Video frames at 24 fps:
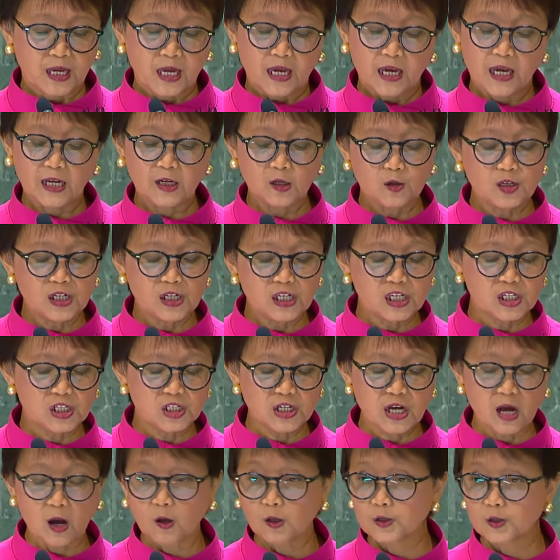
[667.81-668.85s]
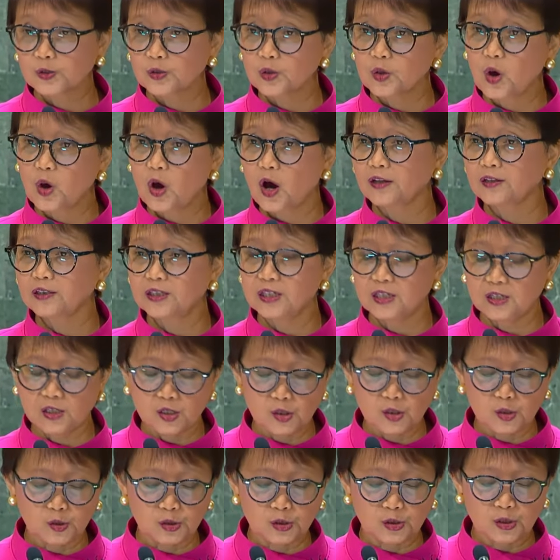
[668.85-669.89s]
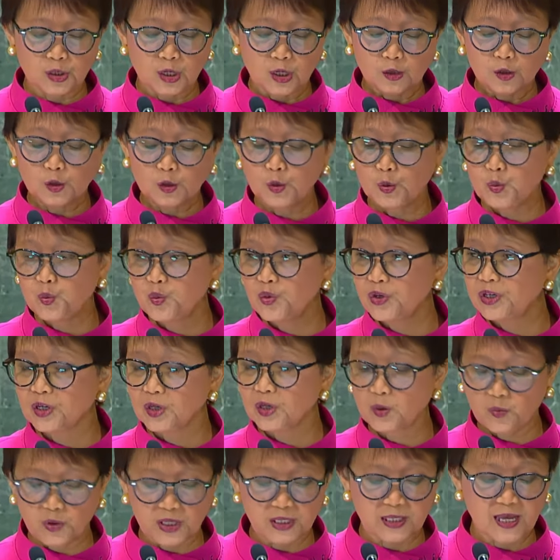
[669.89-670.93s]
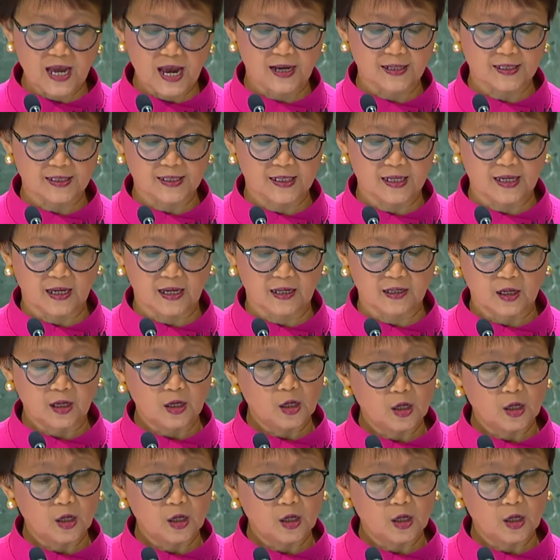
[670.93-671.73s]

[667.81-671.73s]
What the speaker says: Indonesia also continues to work with ASEAN